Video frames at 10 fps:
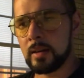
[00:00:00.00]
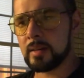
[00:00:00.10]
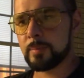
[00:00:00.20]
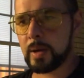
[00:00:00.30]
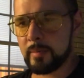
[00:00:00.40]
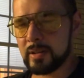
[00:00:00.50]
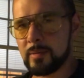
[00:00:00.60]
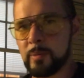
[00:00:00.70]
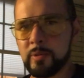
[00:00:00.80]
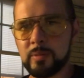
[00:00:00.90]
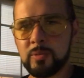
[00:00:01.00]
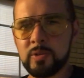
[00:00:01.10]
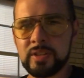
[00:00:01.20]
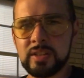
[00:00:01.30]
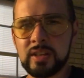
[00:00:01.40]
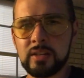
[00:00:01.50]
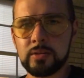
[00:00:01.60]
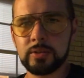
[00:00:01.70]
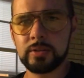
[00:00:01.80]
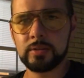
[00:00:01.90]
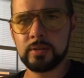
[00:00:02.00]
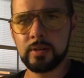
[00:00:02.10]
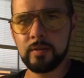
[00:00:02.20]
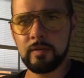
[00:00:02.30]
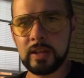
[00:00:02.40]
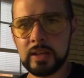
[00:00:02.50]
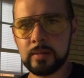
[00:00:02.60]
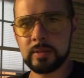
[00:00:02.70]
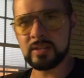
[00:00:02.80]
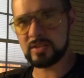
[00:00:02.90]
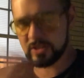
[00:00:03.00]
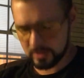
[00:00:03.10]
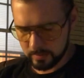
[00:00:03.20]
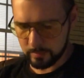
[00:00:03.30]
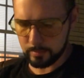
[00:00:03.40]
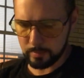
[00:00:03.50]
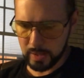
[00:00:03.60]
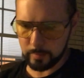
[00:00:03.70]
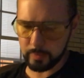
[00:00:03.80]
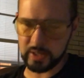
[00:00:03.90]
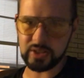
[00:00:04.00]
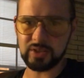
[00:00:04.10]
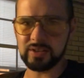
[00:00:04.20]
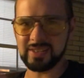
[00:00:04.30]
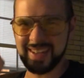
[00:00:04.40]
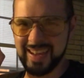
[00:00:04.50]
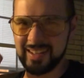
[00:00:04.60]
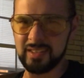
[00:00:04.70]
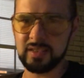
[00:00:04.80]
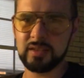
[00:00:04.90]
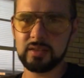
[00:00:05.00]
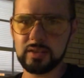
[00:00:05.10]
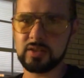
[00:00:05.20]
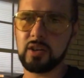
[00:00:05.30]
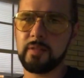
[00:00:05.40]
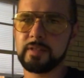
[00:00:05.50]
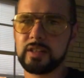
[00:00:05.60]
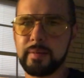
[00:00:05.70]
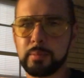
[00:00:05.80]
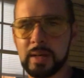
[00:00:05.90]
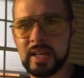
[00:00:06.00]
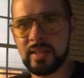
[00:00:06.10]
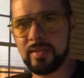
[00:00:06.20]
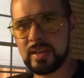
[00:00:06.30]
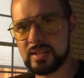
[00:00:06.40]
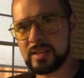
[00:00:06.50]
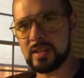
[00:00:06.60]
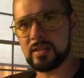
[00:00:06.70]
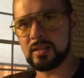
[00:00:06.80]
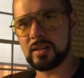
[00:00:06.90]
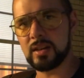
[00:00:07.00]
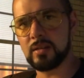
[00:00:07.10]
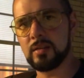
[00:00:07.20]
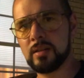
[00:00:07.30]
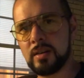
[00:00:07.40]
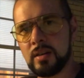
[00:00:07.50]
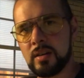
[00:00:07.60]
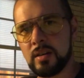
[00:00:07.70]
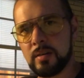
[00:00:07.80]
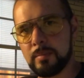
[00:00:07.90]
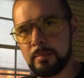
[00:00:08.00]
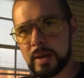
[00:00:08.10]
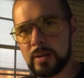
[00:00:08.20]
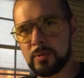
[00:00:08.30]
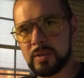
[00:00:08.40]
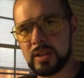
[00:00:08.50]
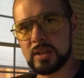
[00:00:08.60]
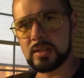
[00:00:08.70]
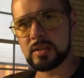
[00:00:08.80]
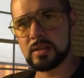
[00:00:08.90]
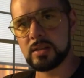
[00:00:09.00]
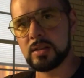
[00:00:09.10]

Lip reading: I could probably come up with a more detailed thing, but this is just my impressions and just off the top of my head things they could have done better with this.